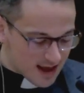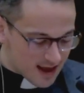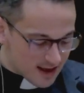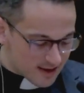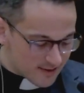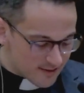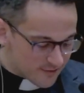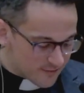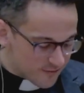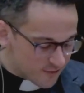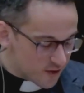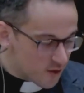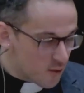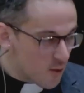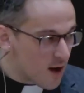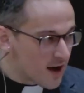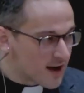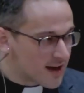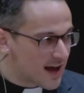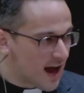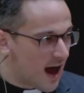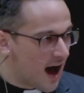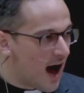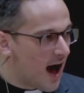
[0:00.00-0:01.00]
for what
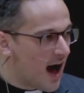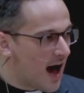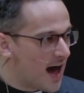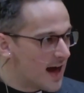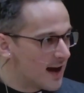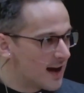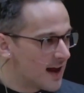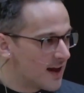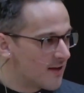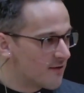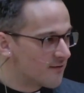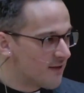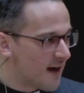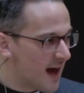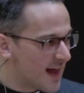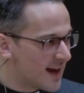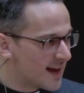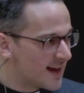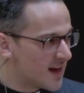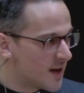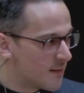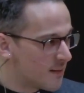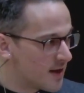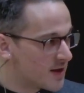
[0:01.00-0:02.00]
God
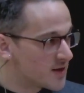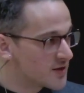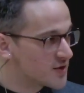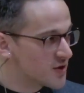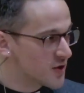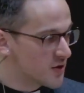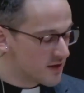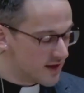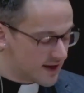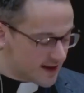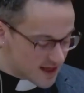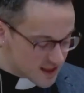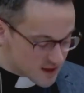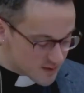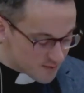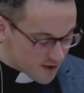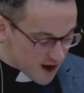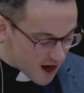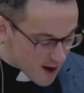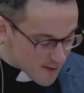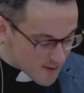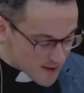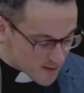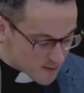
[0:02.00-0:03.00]
invited him into, that his
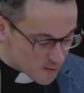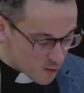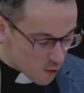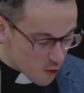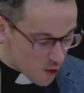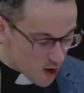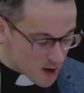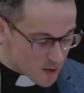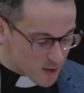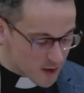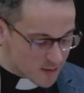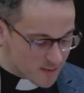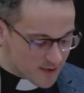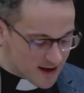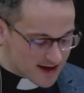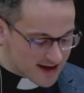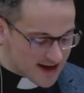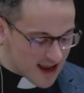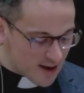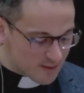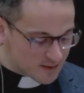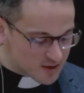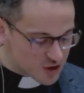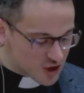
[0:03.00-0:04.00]
baby boy would be
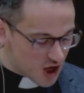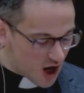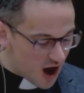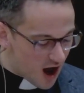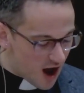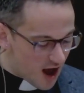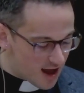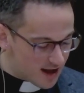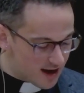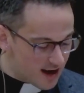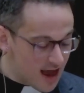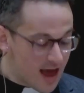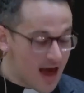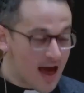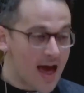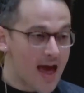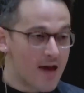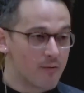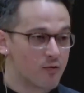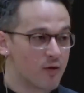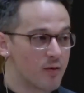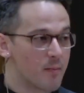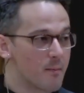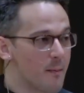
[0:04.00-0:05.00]
named John
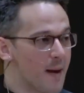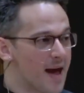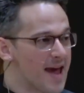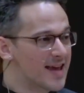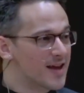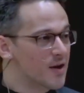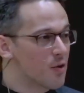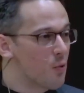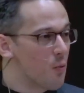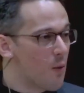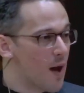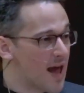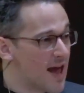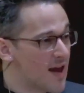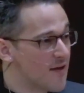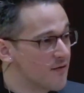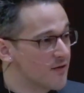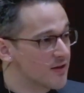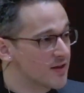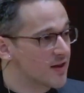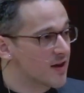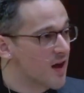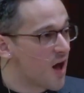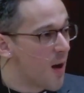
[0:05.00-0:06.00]
and would make a way
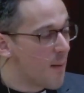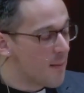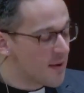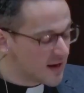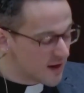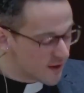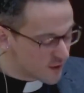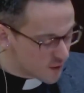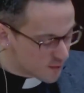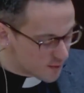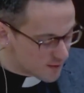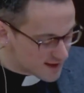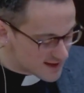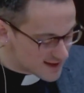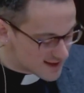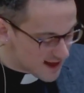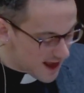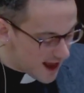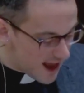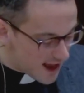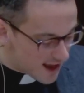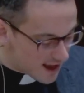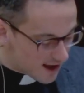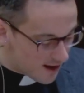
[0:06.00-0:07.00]
for the coming of the
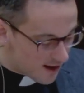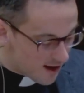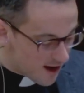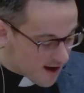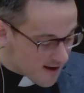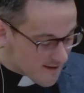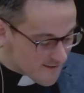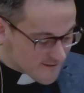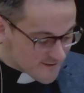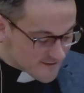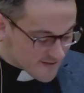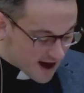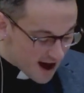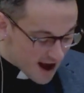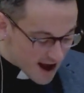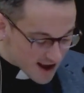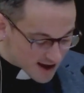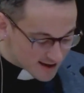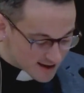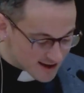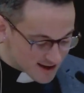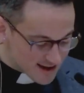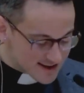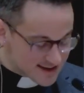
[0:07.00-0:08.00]
Messiah.
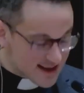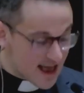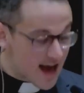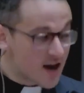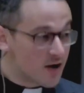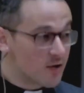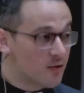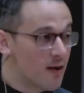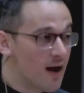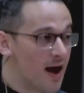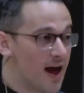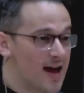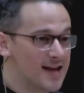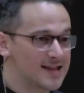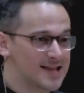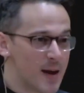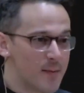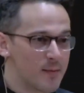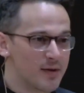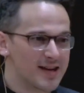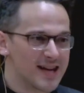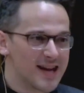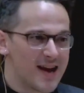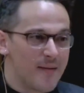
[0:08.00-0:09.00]
Finally, Zechariah is
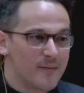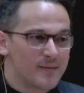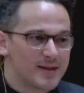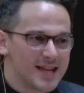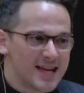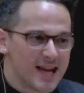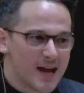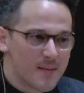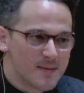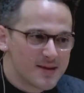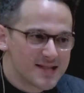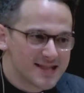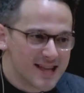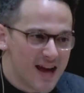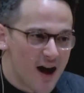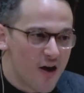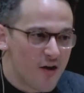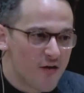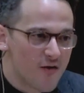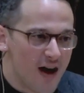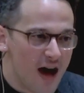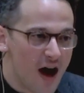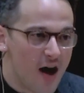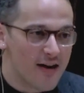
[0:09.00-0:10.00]
able to empty
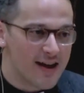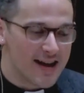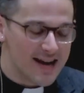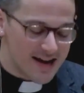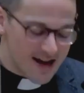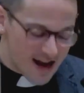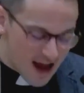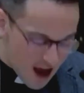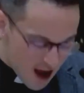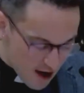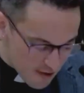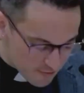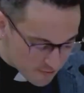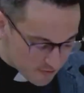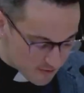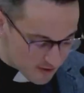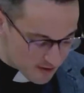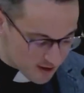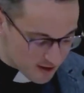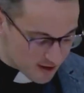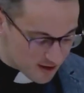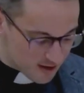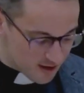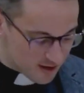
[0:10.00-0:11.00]
himself out enough
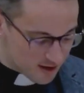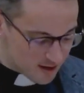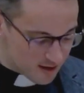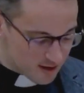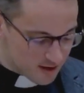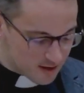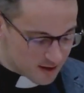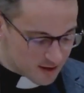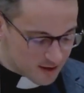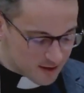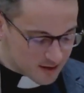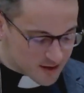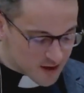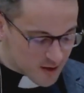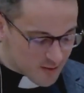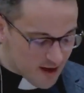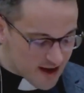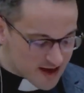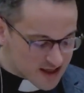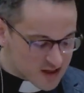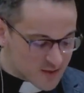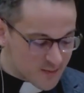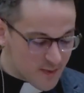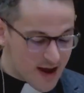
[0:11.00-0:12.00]
to
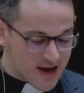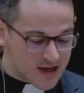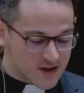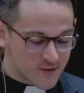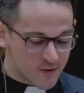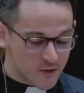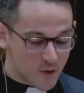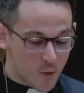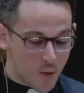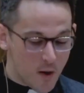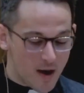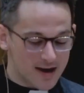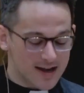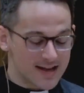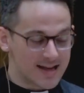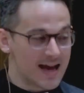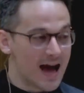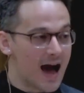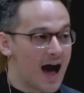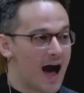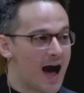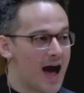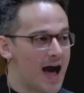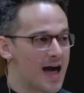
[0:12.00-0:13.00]
make space for what
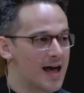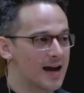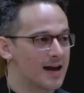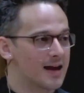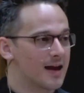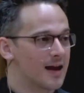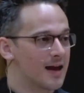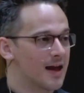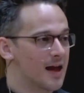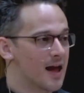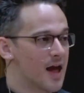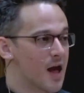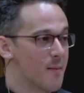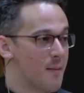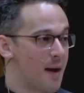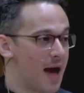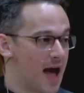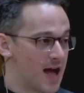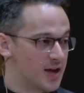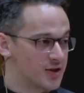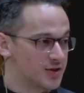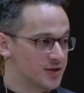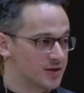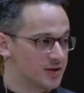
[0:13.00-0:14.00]
God
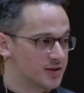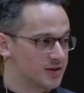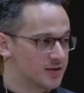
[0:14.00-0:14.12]
imagined.